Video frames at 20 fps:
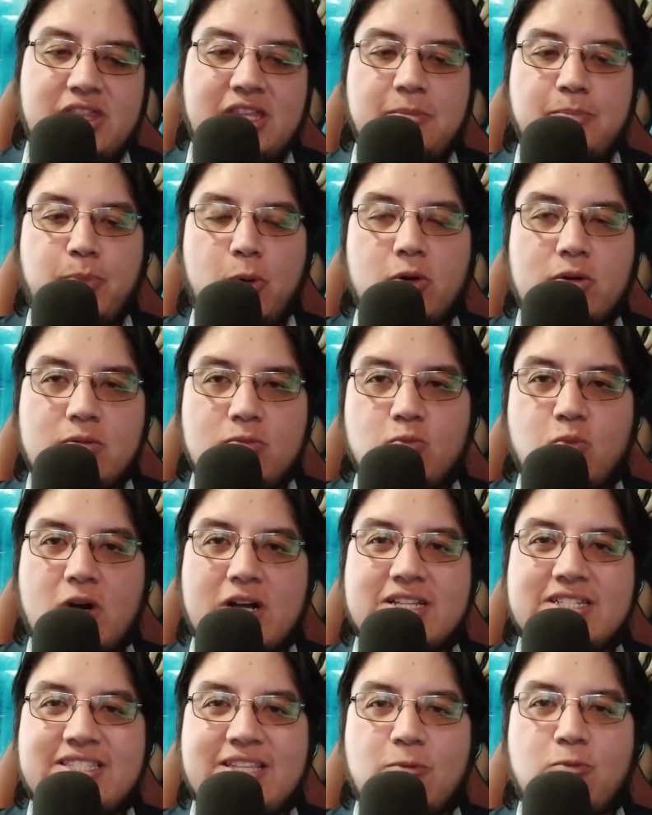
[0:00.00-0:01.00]
But the
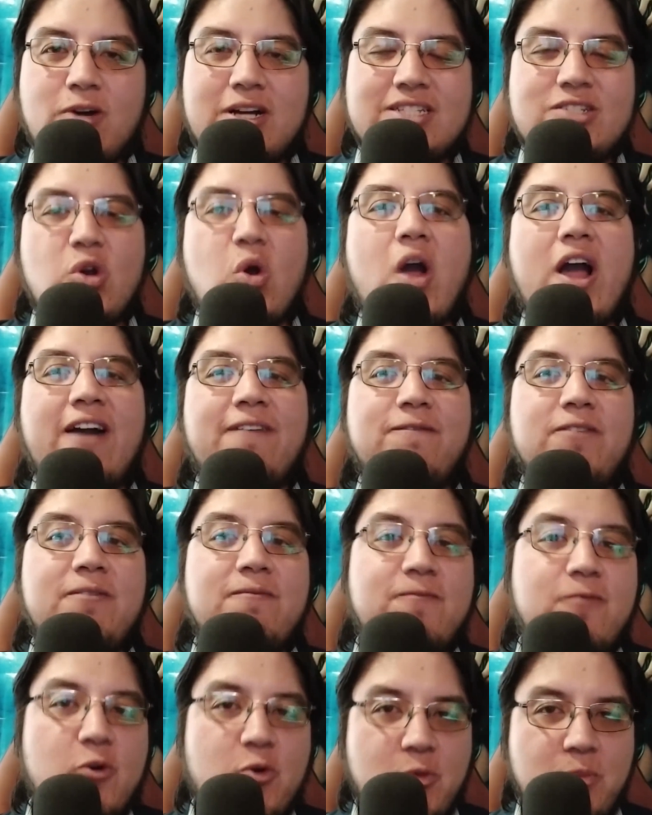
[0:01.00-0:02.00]
important ones, the ones who
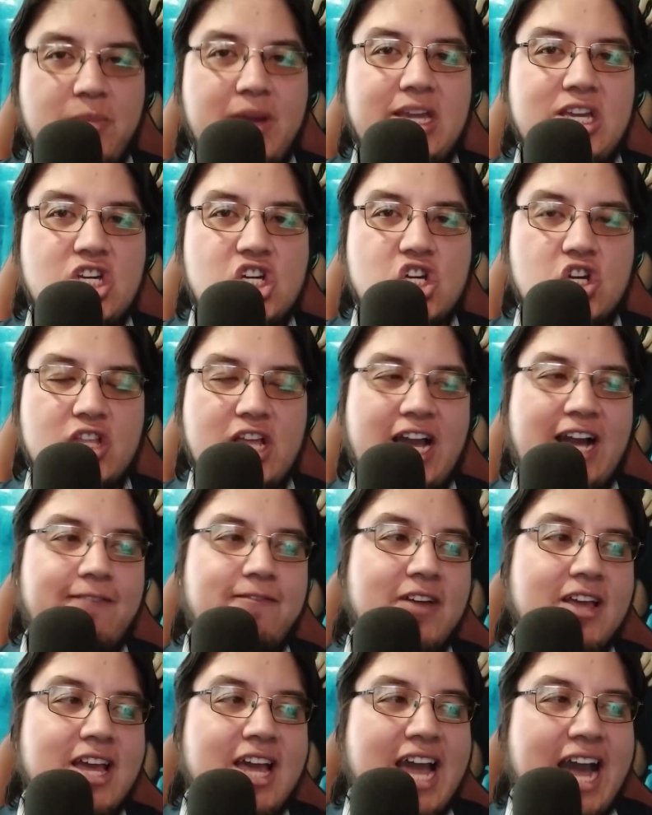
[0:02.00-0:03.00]
have information,
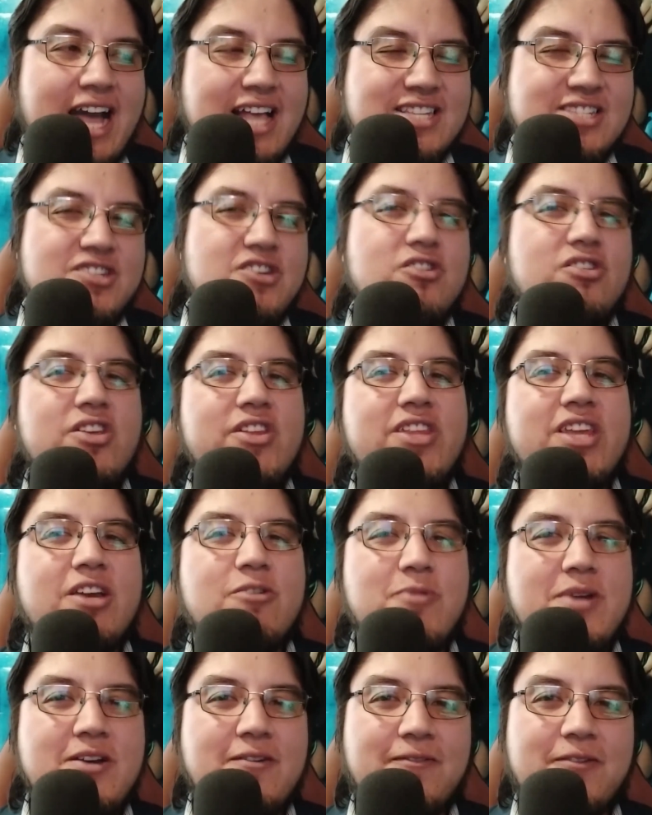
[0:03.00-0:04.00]
have a
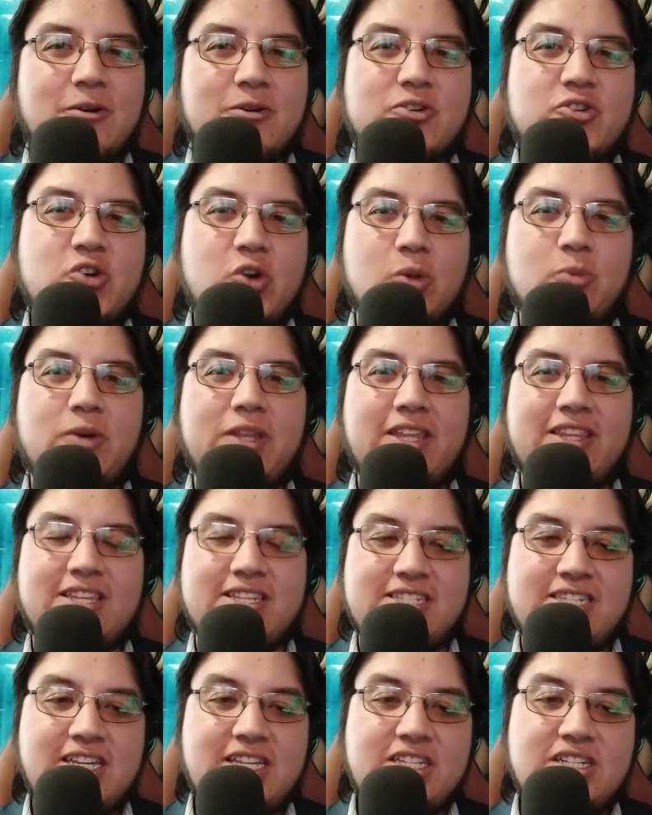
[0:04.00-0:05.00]
certain degree of control
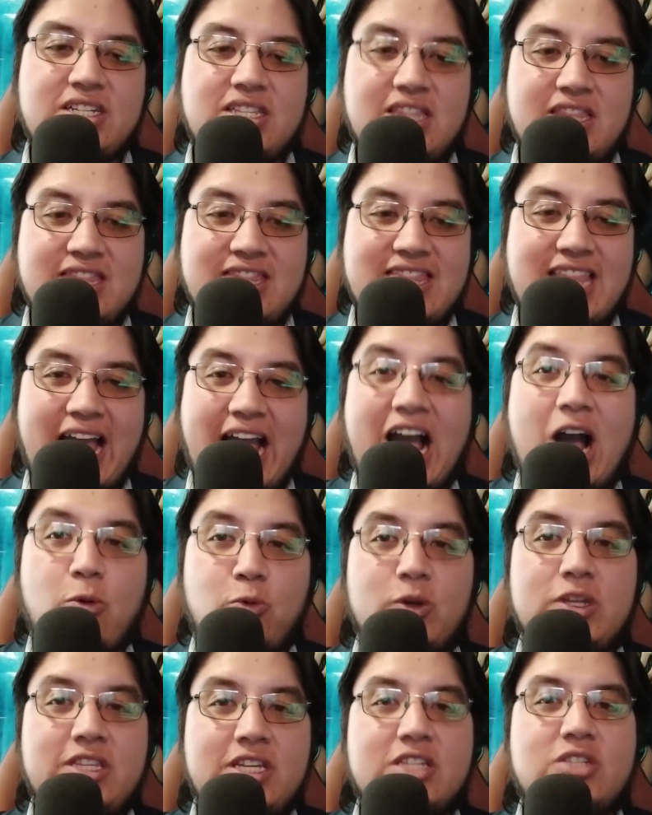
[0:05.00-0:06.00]
within the city.
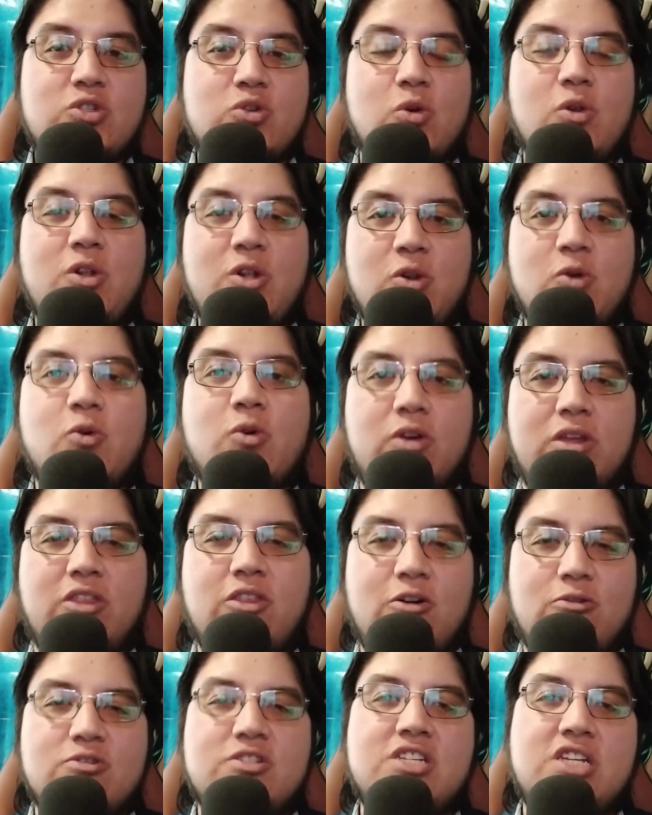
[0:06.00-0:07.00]
Now we need to
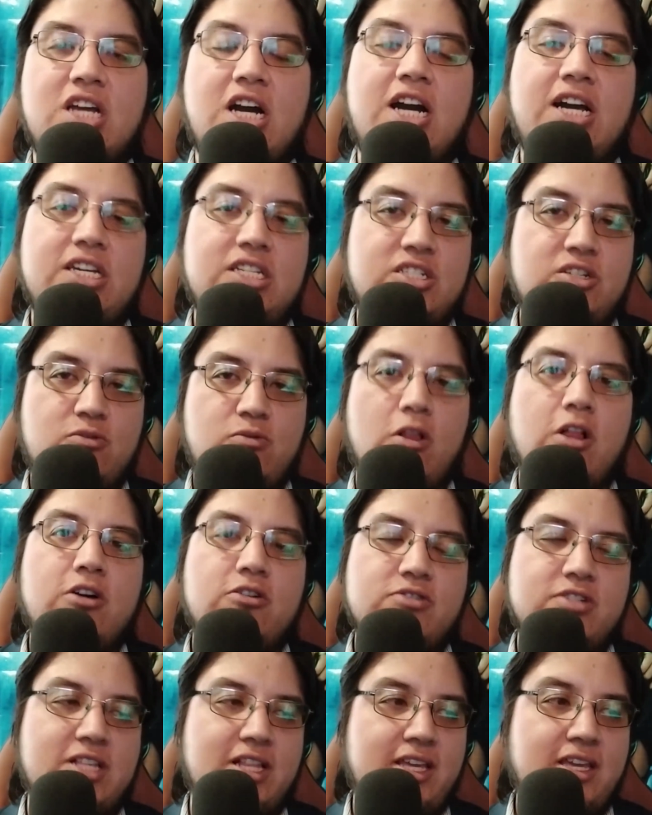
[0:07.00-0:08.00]
look those guys
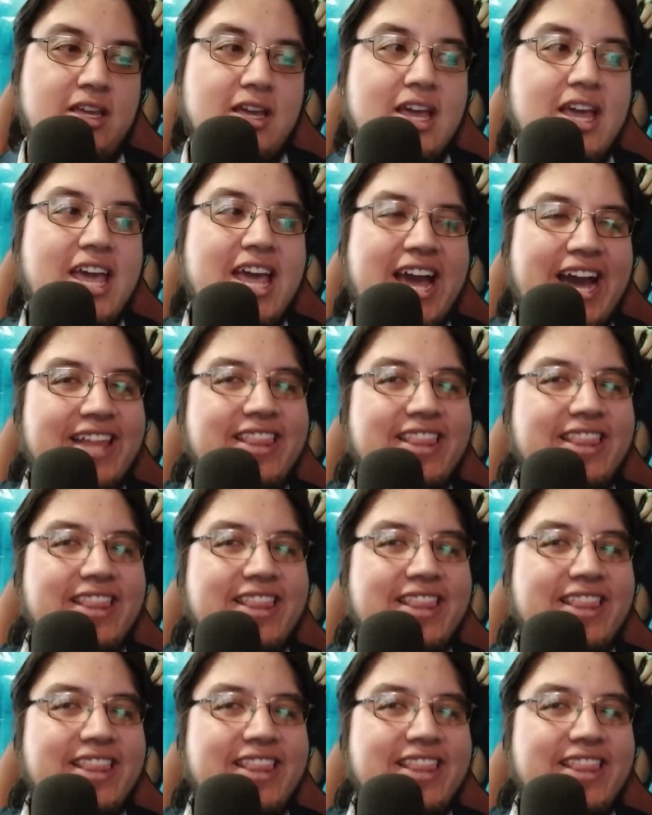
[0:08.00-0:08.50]
closely.